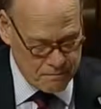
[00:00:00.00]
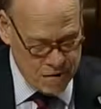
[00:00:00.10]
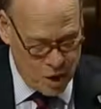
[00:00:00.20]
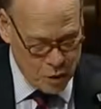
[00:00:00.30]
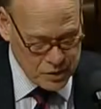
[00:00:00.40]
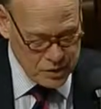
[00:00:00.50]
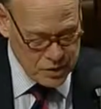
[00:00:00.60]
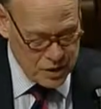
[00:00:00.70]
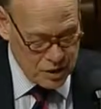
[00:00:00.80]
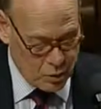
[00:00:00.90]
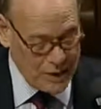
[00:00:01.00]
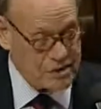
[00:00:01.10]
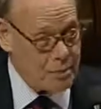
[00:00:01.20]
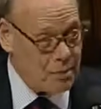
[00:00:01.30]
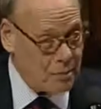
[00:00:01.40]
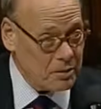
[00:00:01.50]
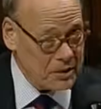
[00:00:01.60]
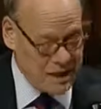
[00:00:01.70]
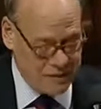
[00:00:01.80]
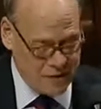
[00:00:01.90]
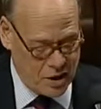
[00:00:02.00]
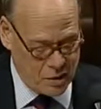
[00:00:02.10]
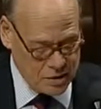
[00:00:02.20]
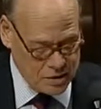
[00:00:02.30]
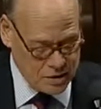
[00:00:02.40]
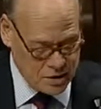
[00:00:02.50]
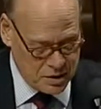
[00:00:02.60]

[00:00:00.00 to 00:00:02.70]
notice, rights of the public to have notice,